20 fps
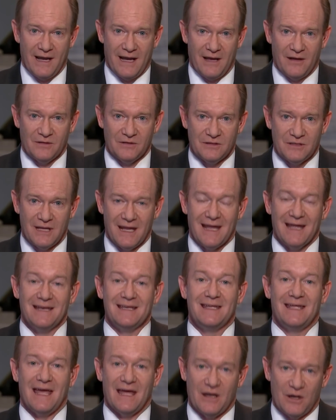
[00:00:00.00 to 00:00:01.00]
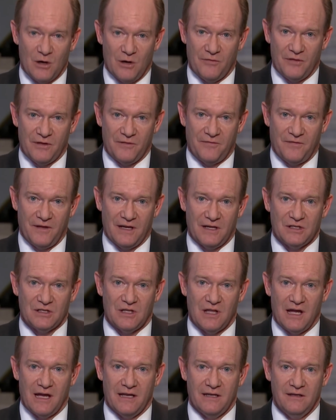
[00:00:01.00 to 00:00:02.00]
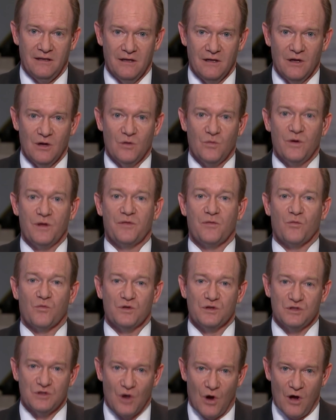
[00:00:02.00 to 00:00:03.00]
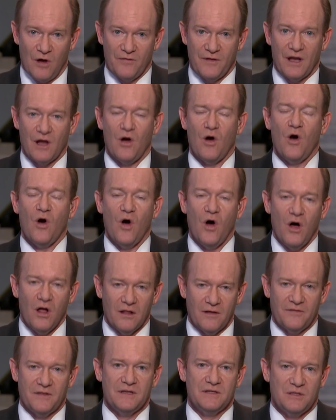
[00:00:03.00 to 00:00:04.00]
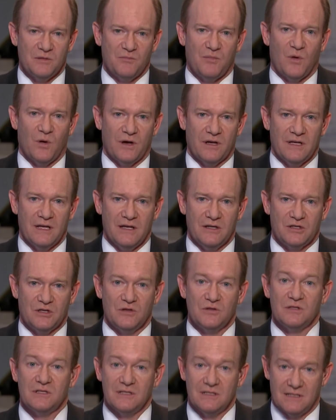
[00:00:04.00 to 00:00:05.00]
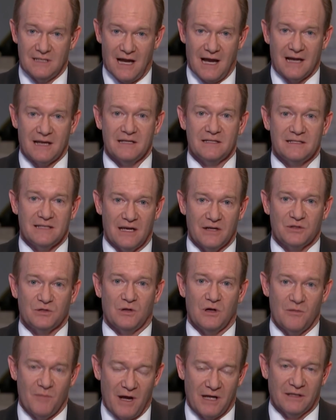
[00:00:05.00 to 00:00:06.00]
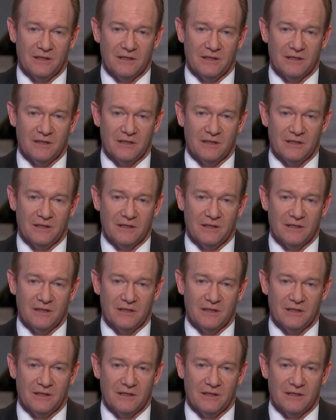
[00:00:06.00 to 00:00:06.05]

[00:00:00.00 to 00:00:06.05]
White House in getting over the finish line with resolving all of these important issues, DACA central